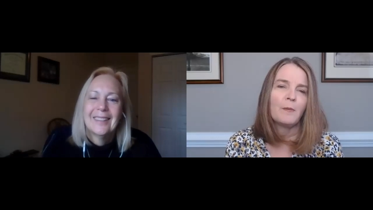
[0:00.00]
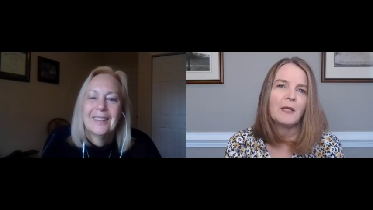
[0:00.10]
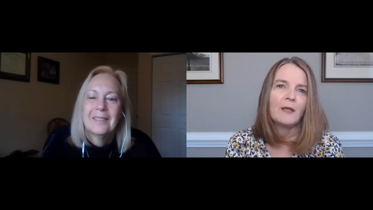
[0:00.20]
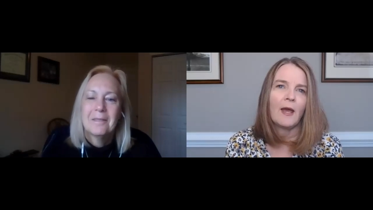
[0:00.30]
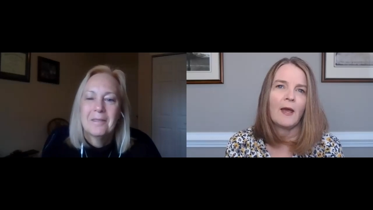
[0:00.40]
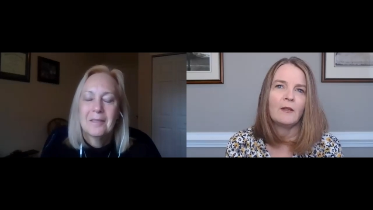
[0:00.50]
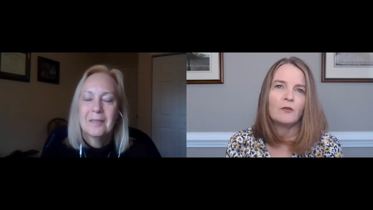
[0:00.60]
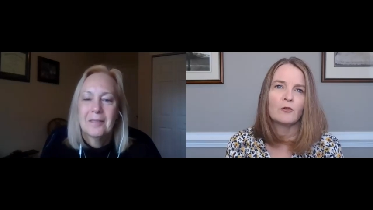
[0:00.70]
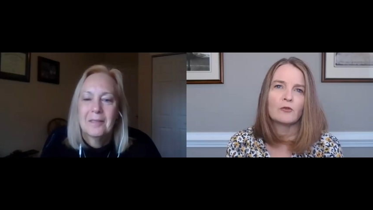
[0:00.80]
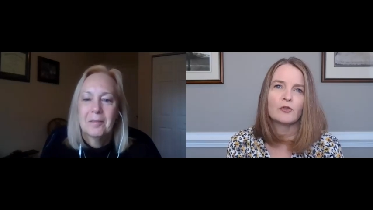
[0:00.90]
Speaker 1: I mean,
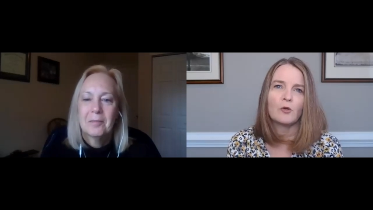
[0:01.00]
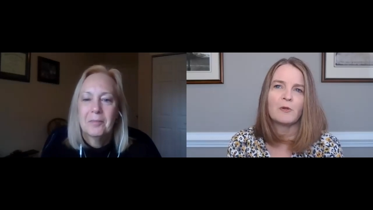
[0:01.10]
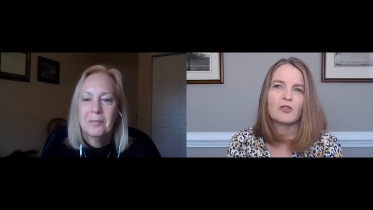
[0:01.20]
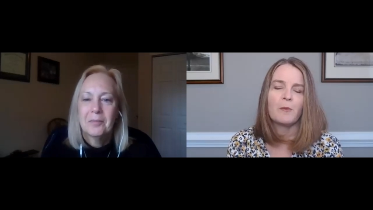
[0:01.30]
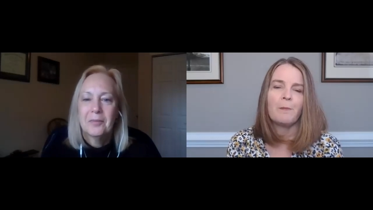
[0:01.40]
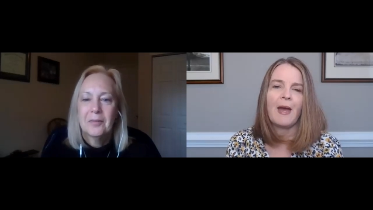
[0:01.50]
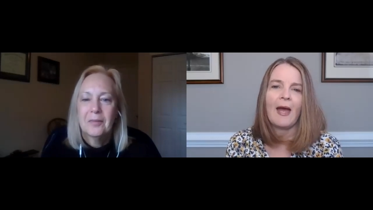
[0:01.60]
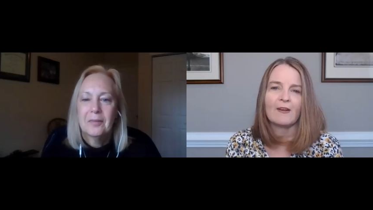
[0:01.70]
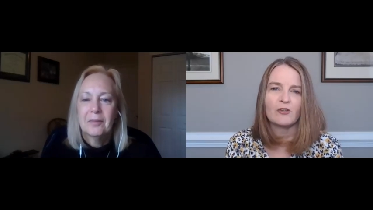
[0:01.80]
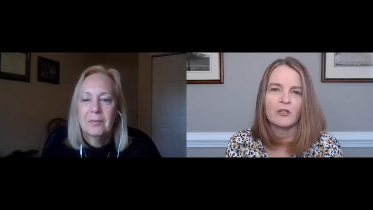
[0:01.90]
there's so much
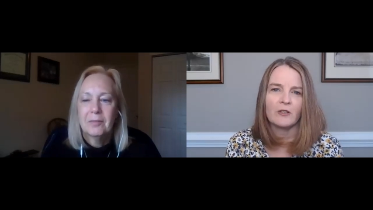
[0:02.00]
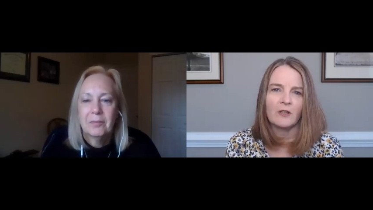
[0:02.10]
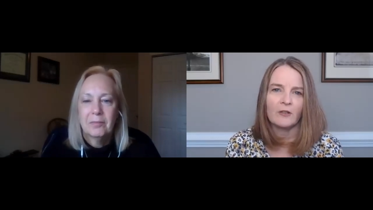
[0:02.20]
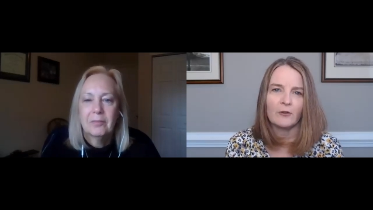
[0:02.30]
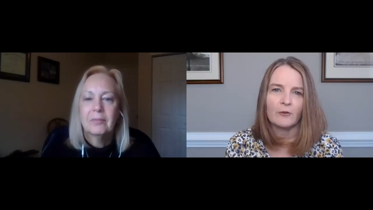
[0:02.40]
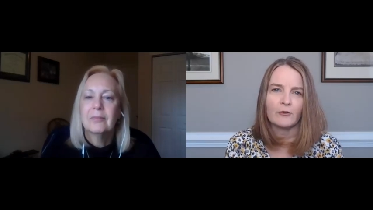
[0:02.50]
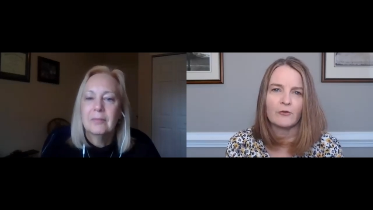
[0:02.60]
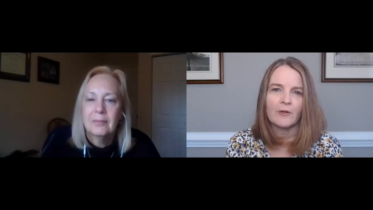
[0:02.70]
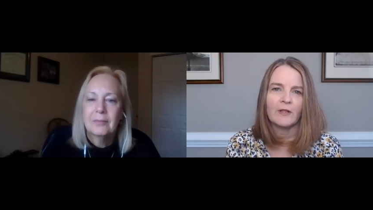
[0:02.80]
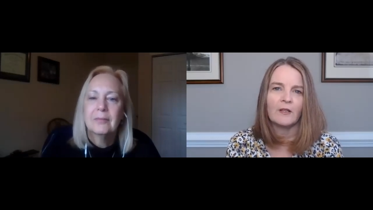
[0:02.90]
compassion in a nurse,
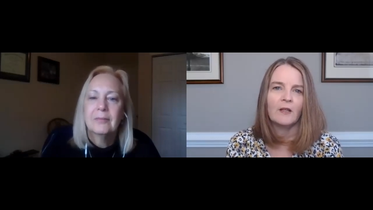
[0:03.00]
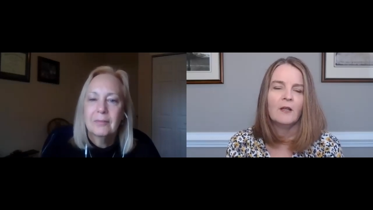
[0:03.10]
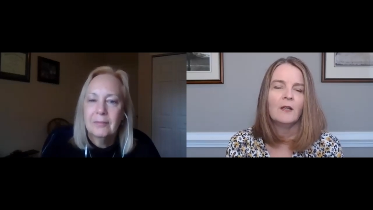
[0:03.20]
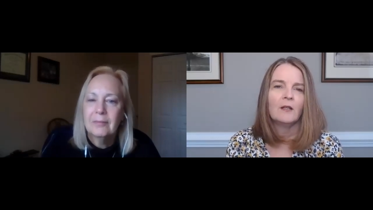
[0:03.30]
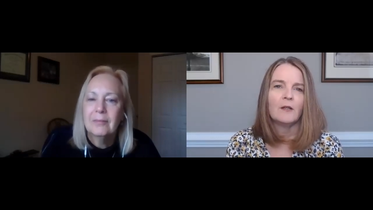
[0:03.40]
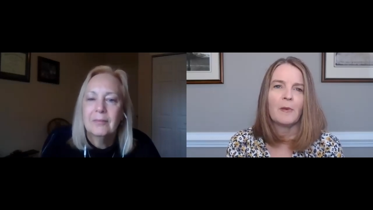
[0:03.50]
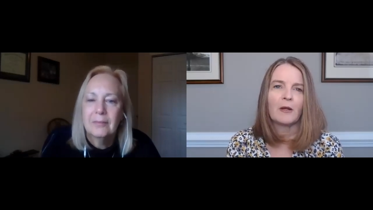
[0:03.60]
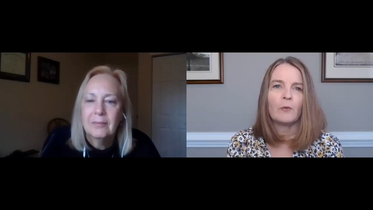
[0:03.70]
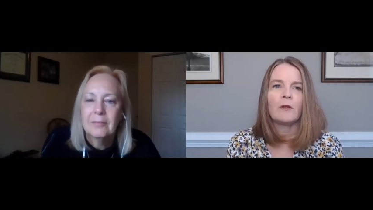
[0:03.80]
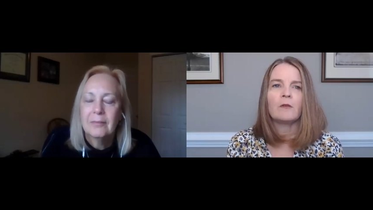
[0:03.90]
mm-hmm. right? Mm-hmm. No
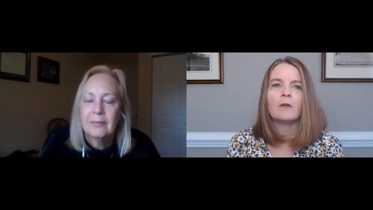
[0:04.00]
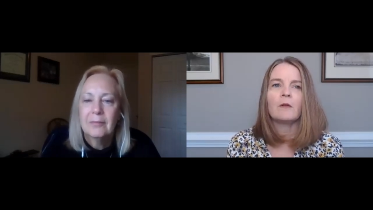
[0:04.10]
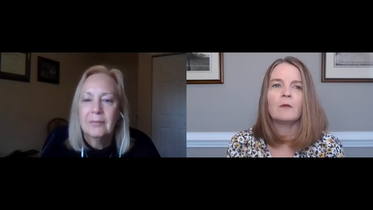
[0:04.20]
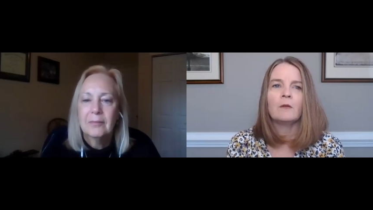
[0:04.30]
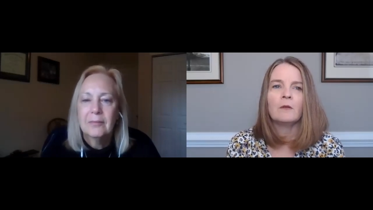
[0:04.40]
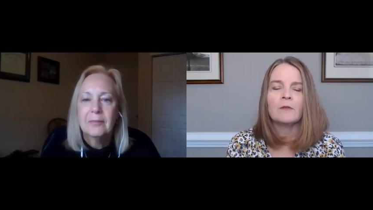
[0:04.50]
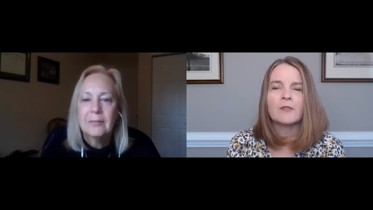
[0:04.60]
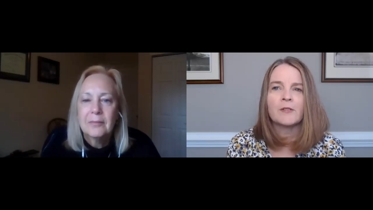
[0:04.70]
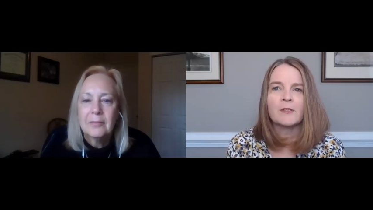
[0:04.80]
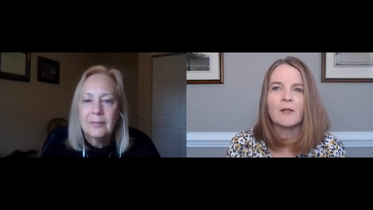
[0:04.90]
matter what
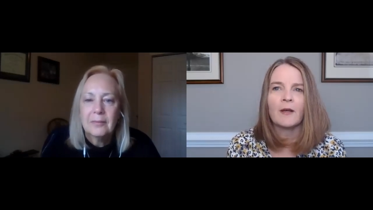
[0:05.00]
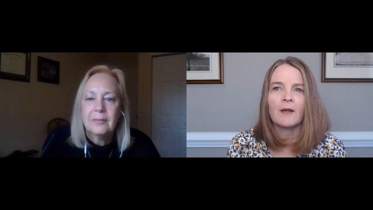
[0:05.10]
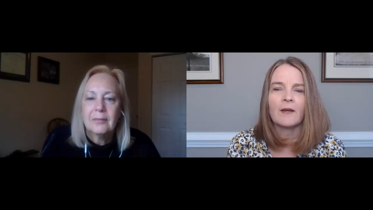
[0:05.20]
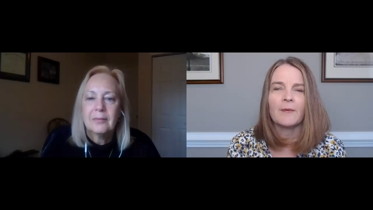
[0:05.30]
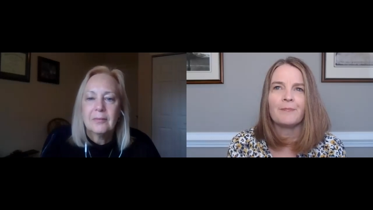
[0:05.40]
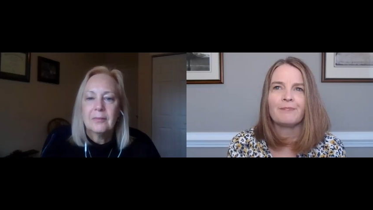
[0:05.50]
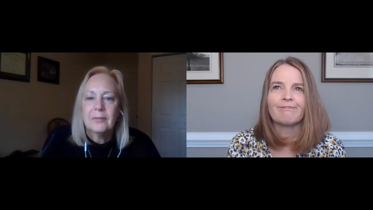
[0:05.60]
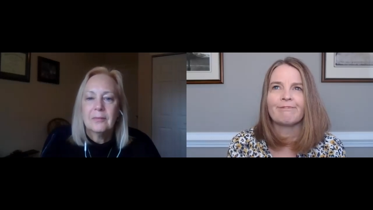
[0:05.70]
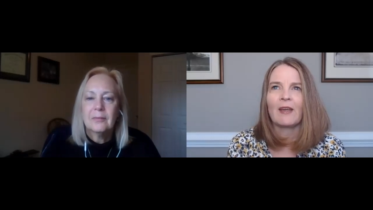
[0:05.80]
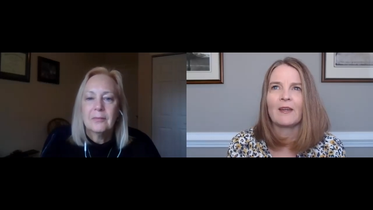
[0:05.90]

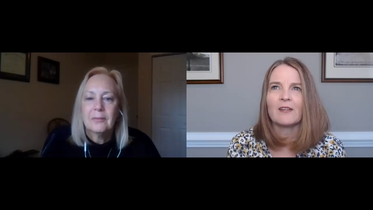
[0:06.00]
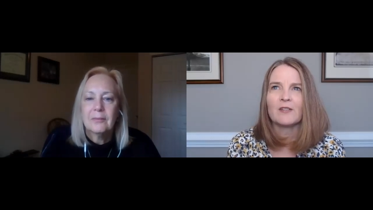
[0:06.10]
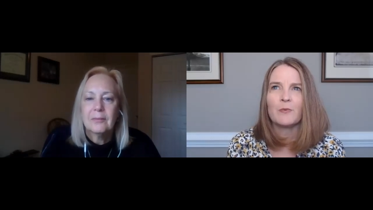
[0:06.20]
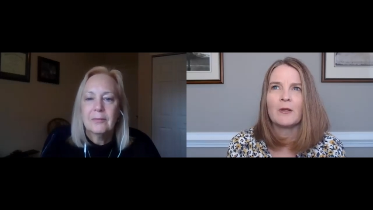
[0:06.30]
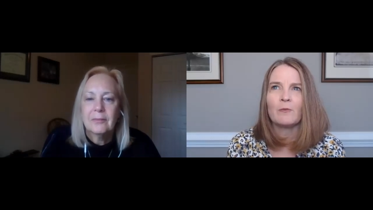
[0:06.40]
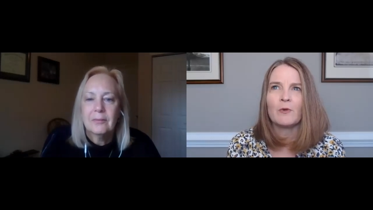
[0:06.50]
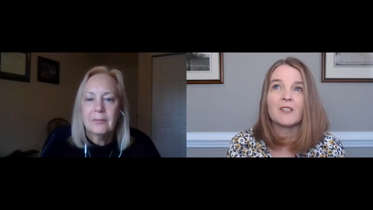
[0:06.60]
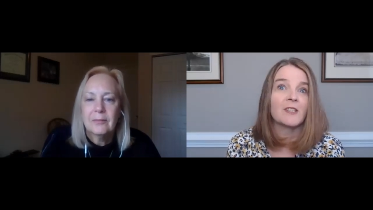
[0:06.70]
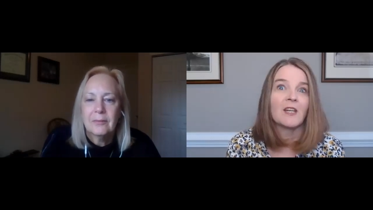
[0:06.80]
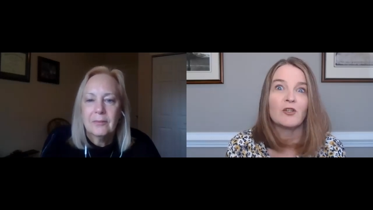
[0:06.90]
um, I guess what what
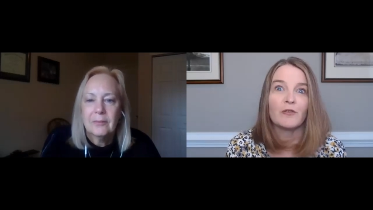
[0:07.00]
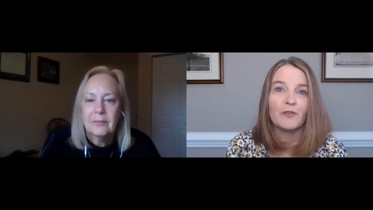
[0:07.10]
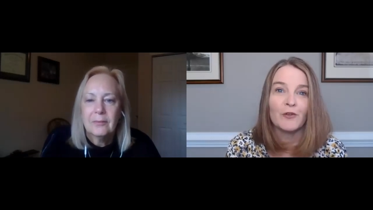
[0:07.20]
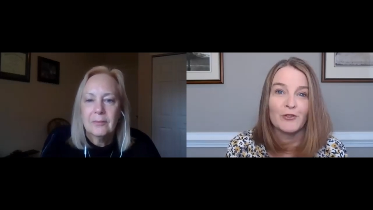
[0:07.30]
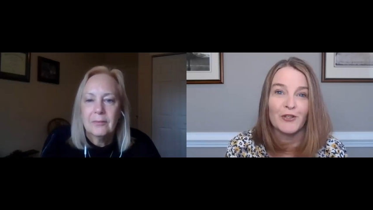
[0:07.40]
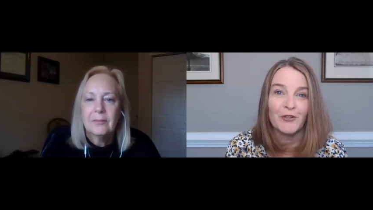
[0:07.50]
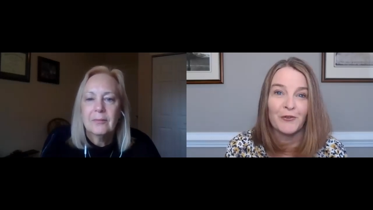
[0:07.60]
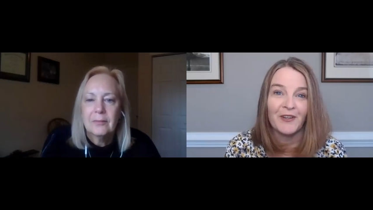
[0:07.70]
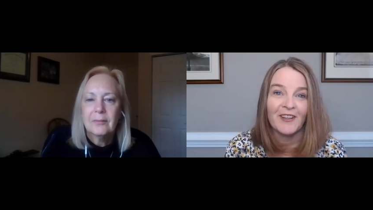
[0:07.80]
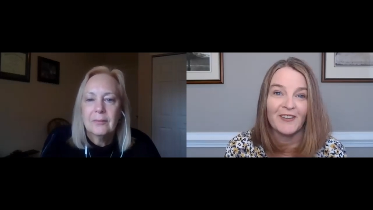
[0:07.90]
stage of nursing
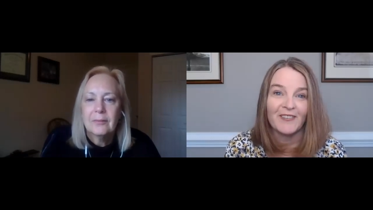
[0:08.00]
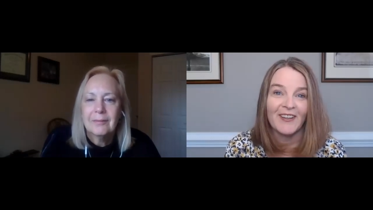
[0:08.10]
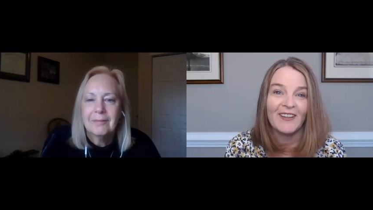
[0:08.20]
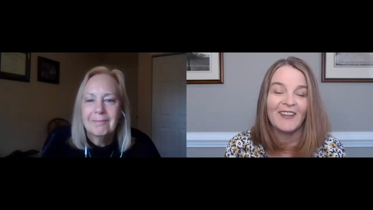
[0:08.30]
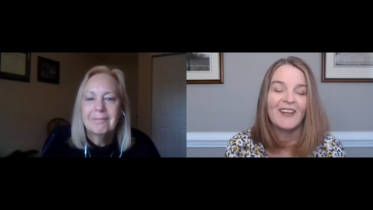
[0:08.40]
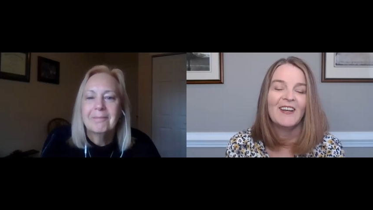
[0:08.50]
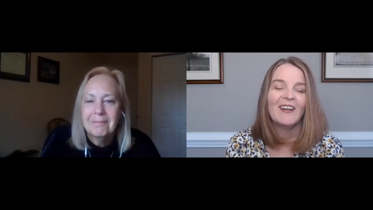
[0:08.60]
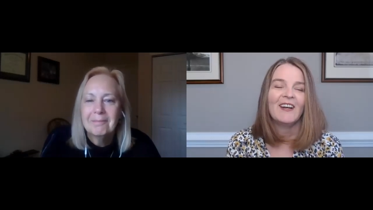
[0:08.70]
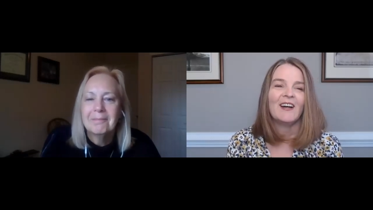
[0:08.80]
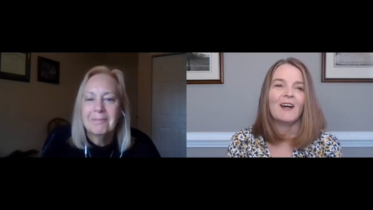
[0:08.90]
you're in, right? Mm-hmm,
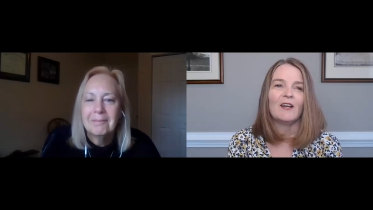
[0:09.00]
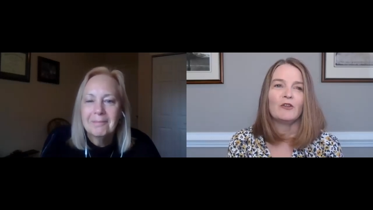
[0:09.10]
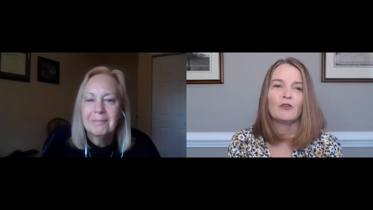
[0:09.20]
mm-hmm.